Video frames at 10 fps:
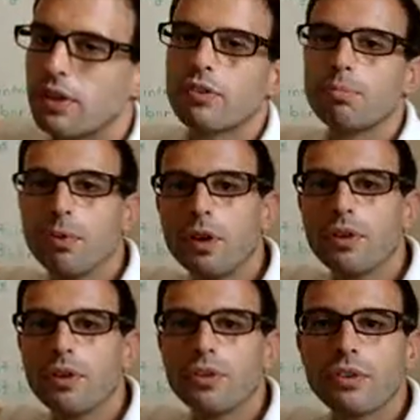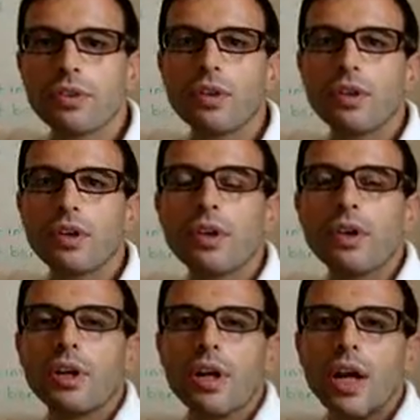the smallest,
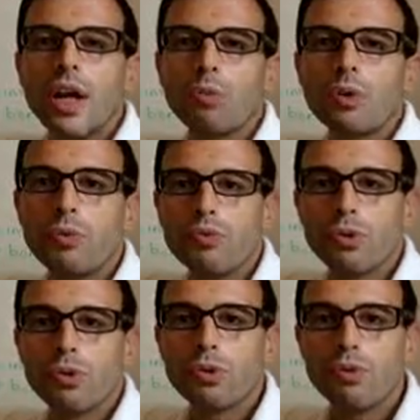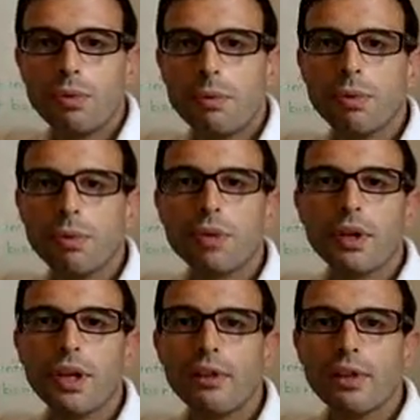and when referring to people,
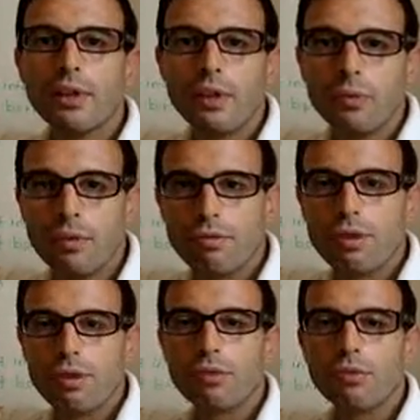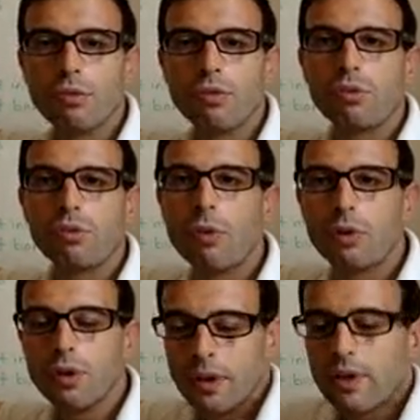it refers to
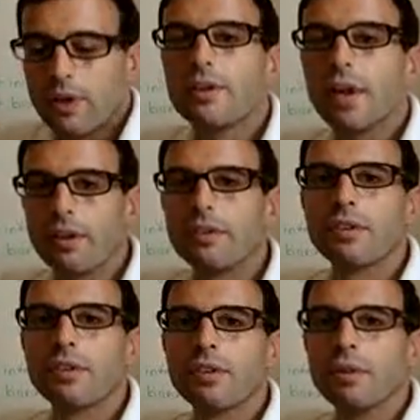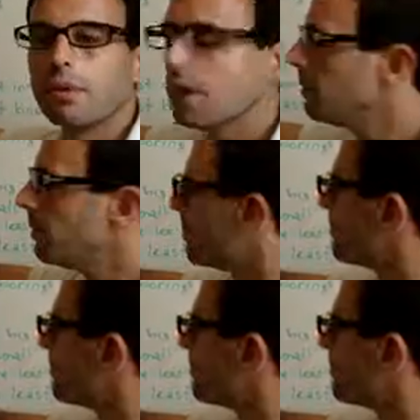smaller in size. Okay?